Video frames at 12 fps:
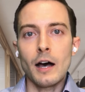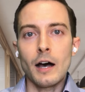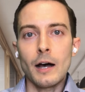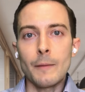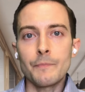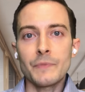
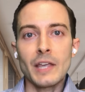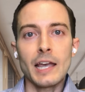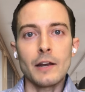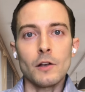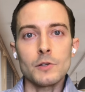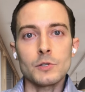
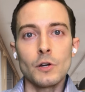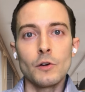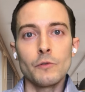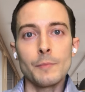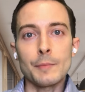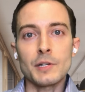Um, and
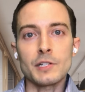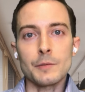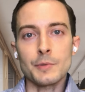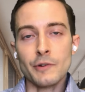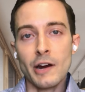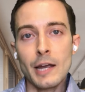also remember
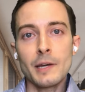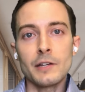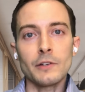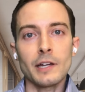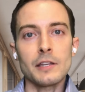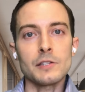to
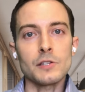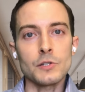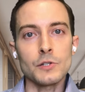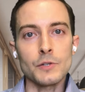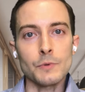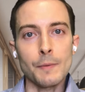subscribe, and you'll get
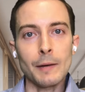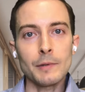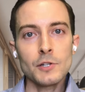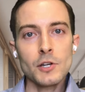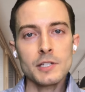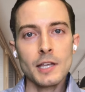this as soon as we
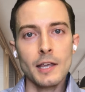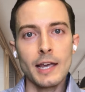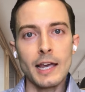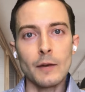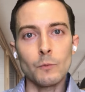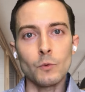publish. this.
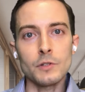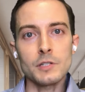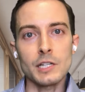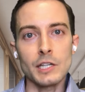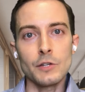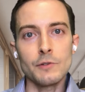And
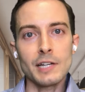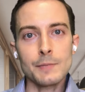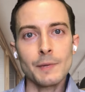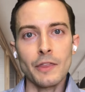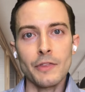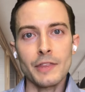we'll see you
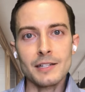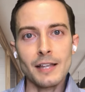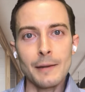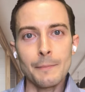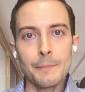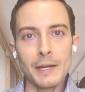next month.
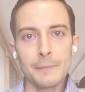Thanks a lot.